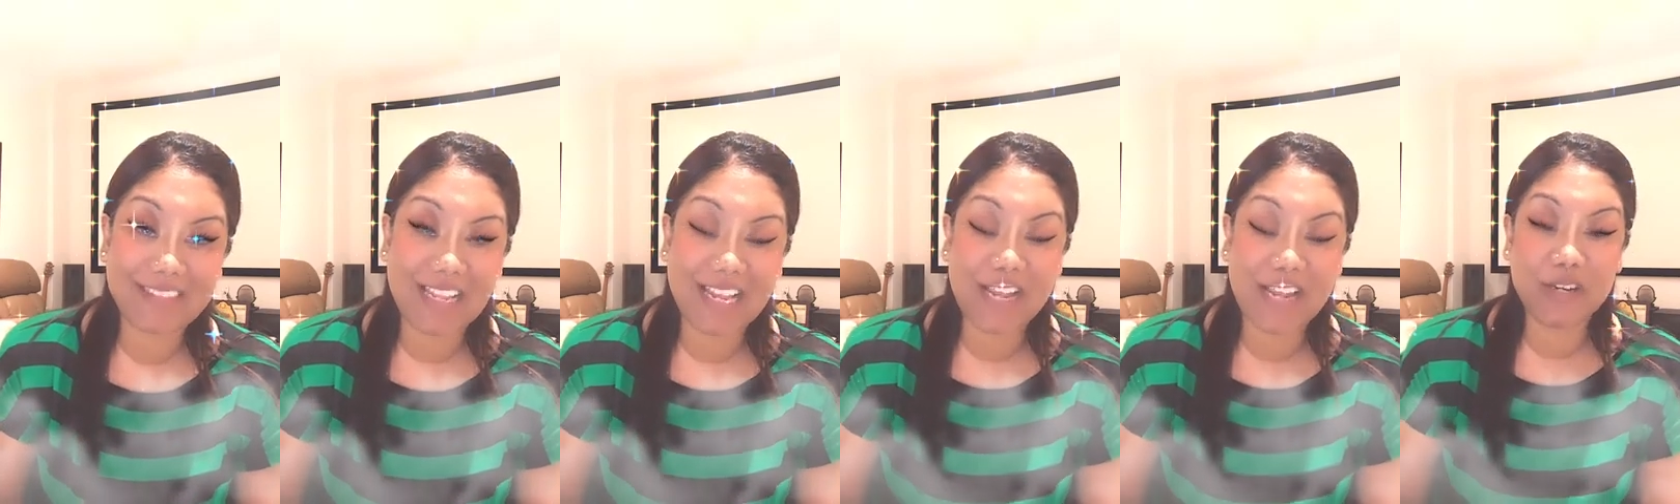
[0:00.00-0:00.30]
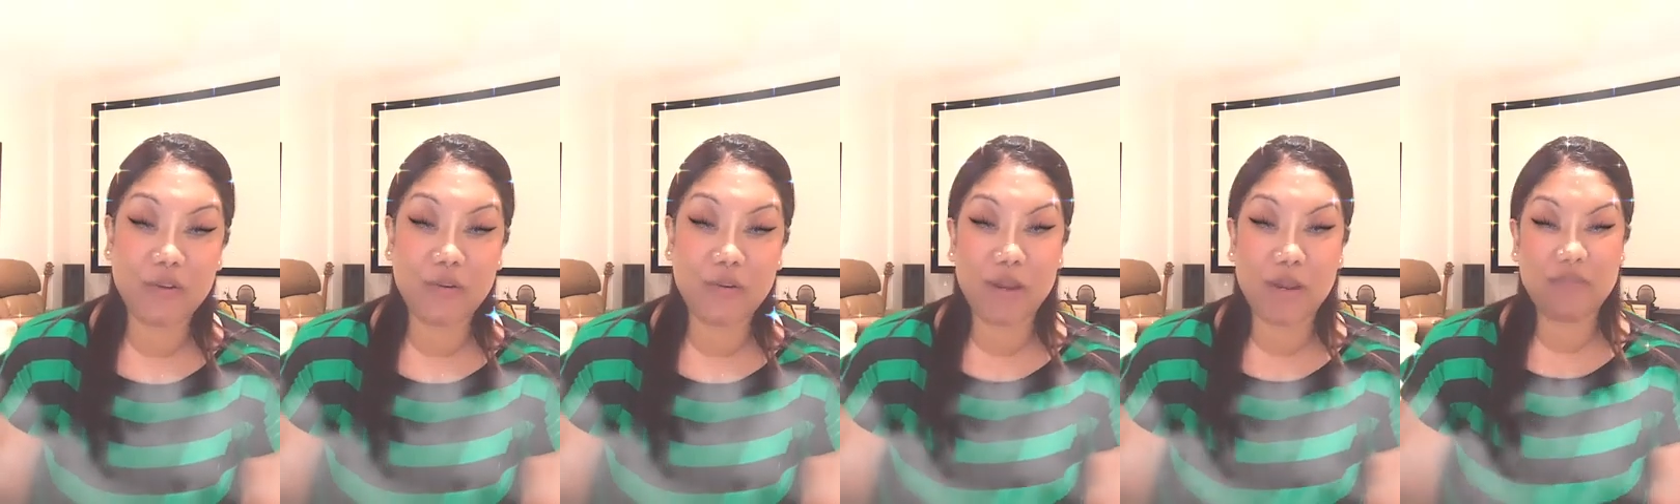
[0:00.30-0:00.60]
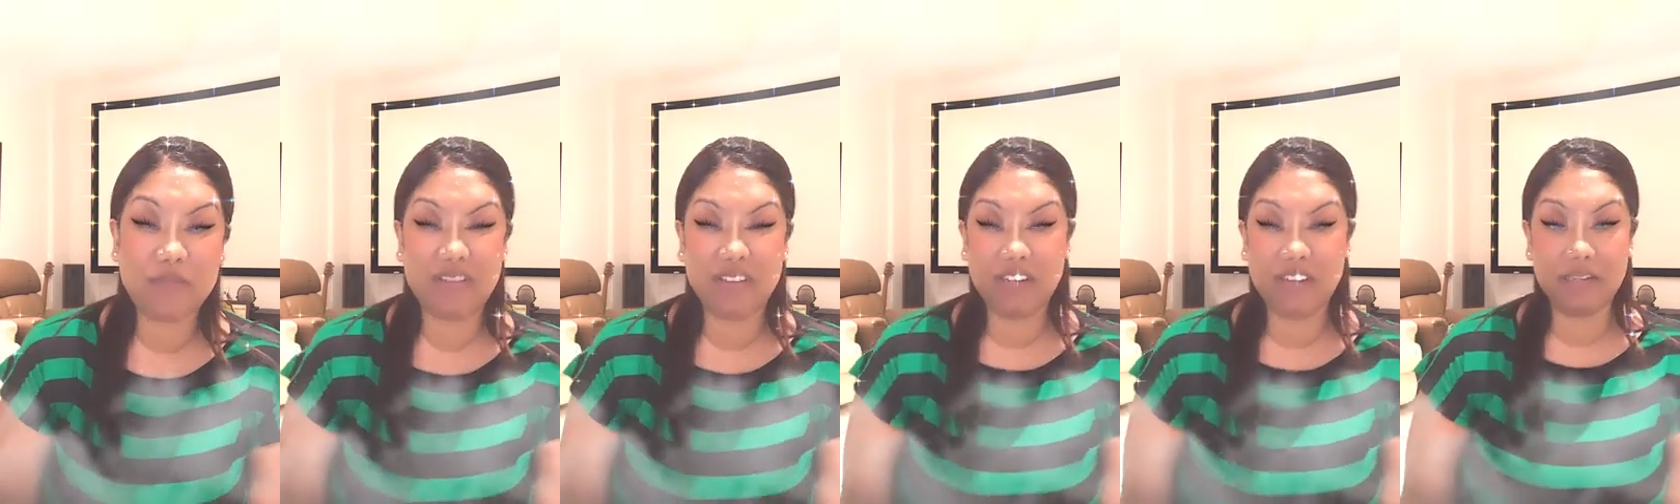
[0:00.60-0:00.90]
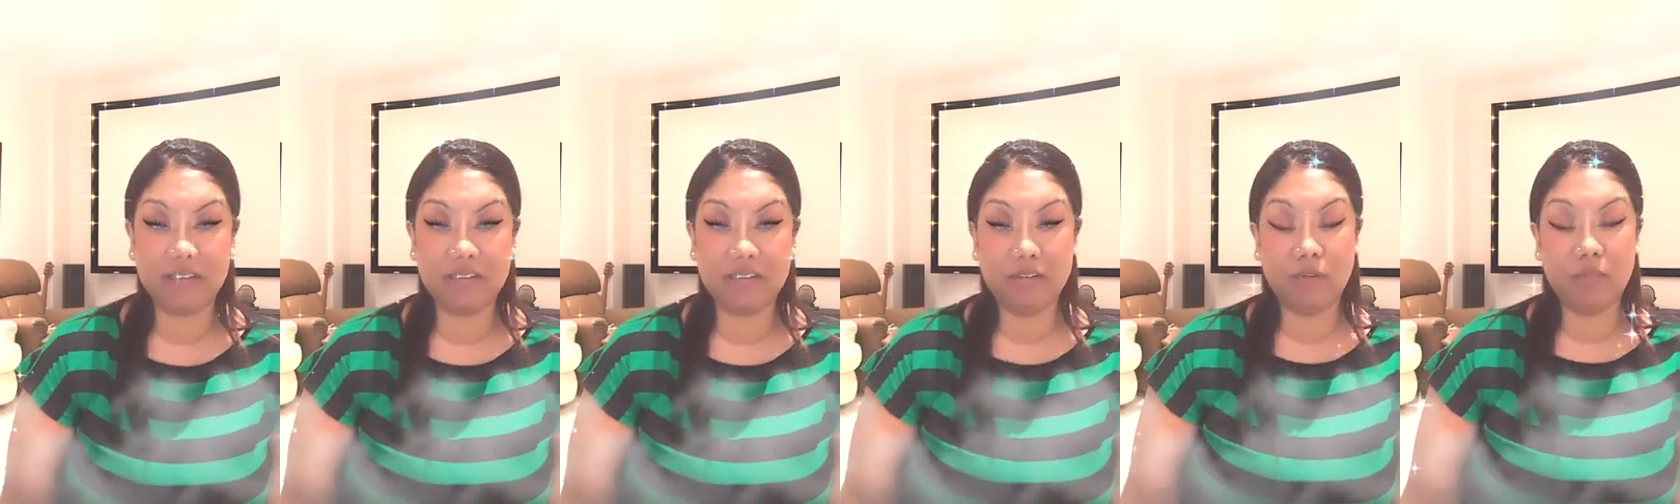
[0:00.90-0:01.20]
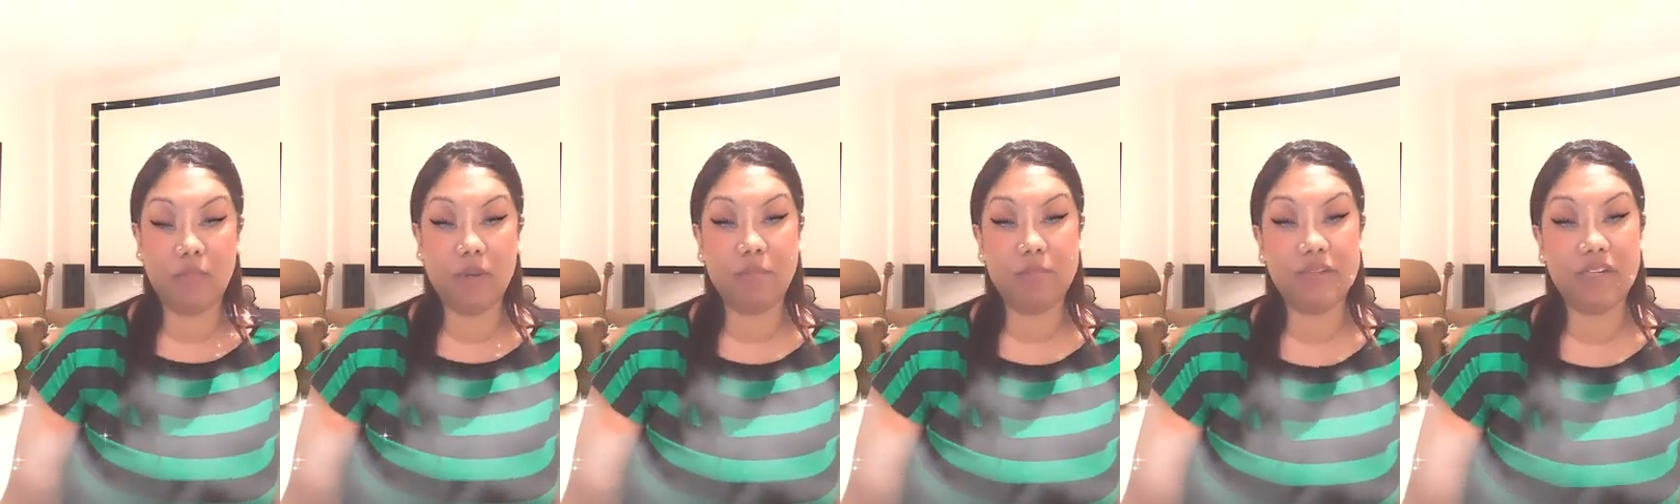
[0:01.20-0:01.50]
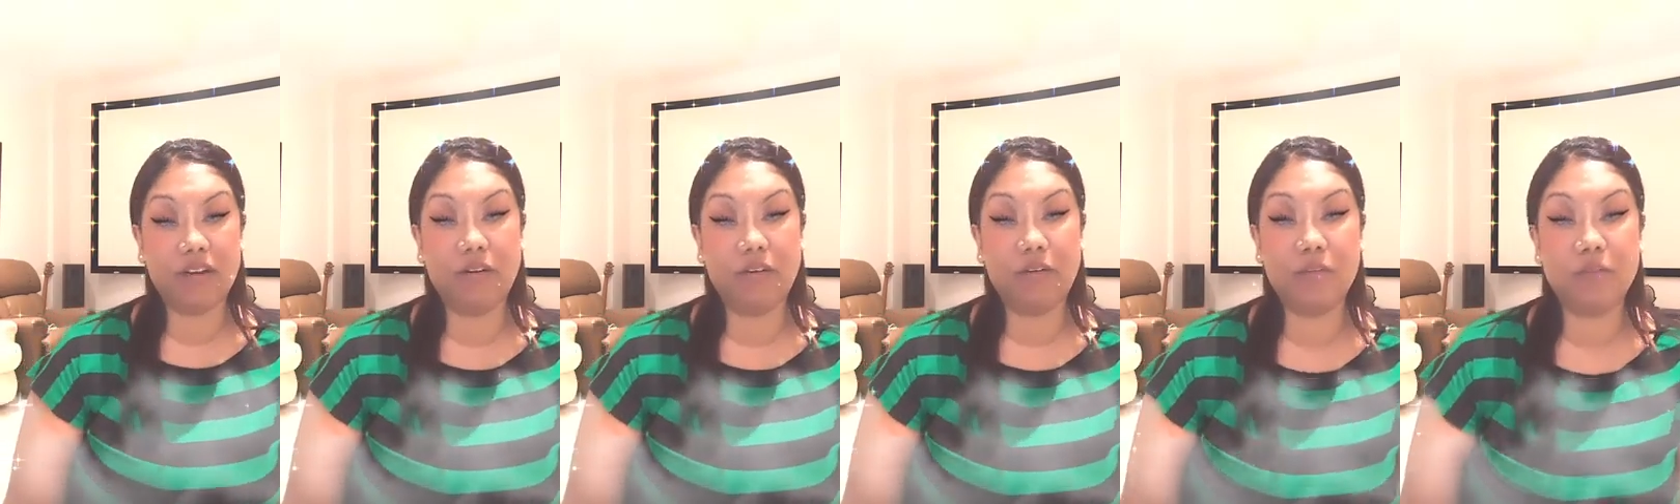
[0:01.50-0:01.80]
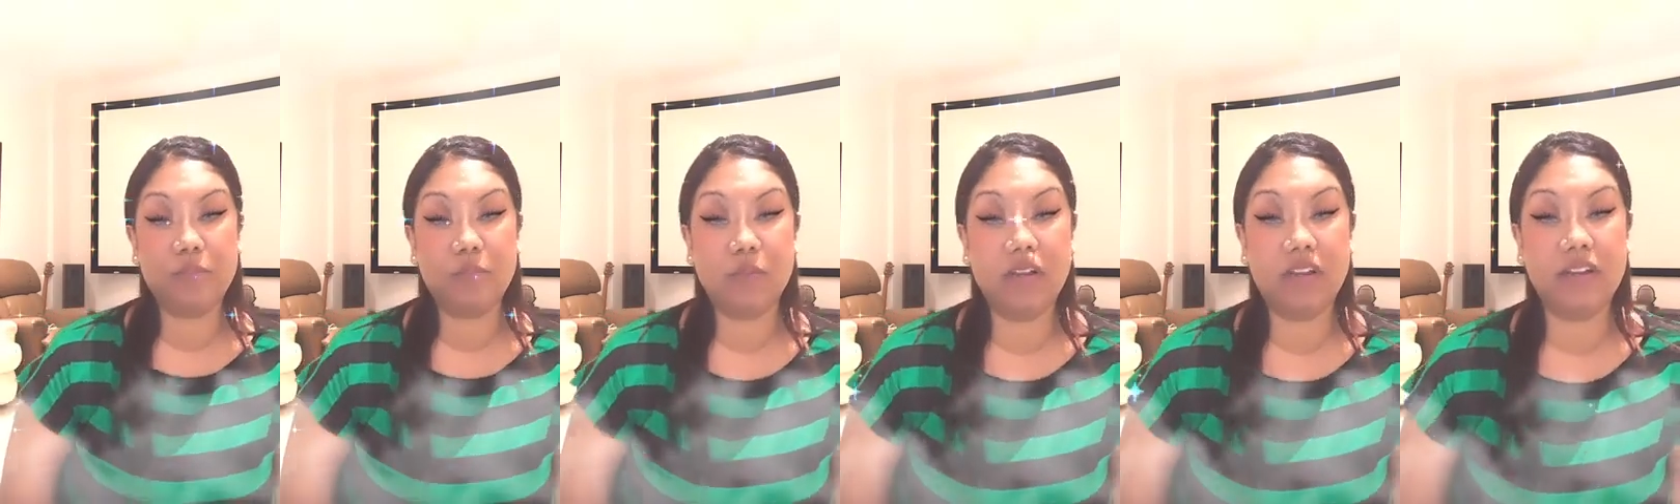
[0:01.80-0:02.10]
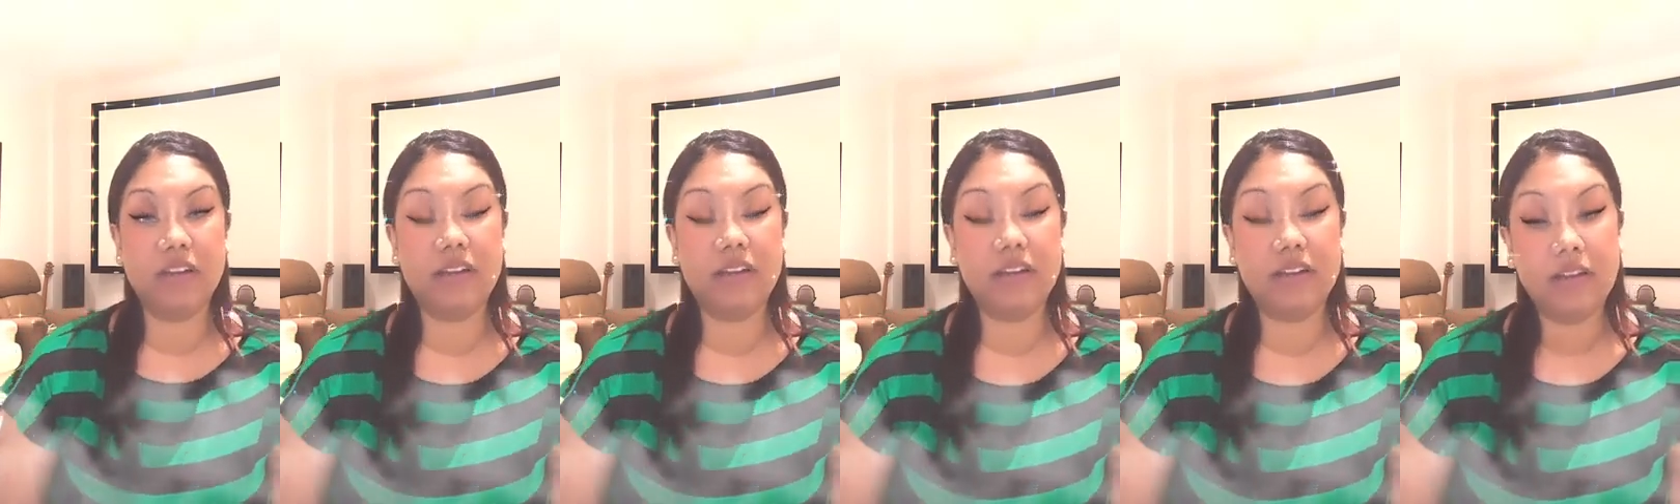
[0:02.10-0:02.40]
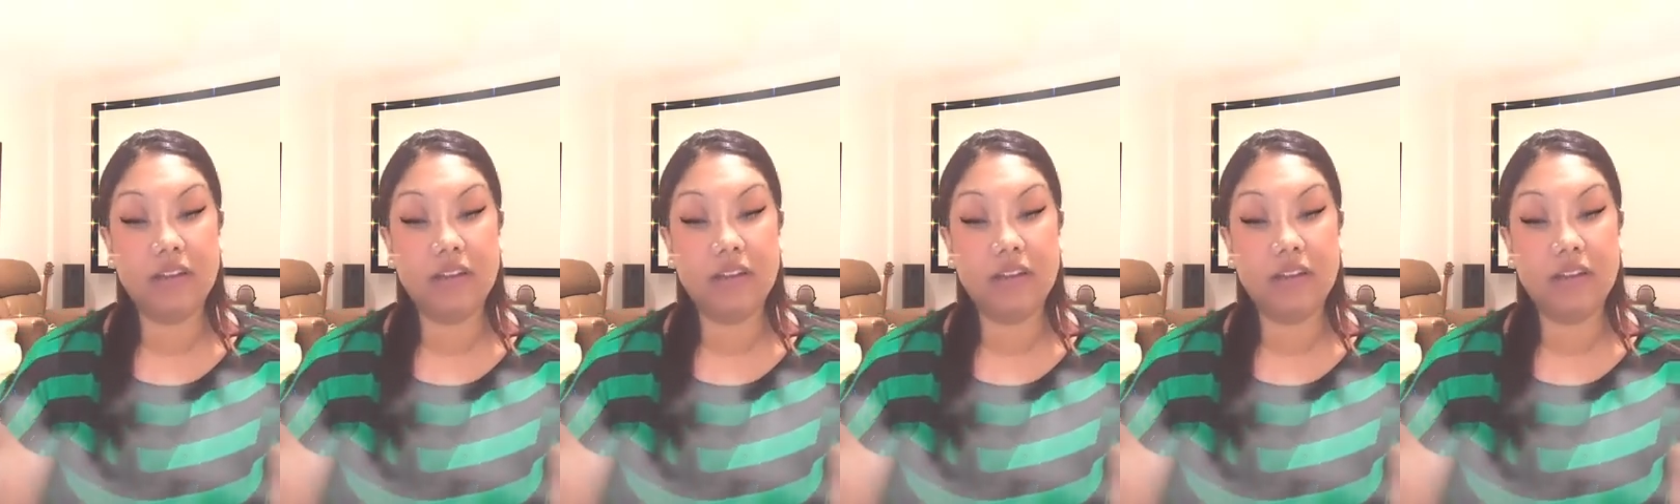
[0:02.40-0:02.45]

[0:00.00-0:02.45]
I know I'm feeling a little bummed out, but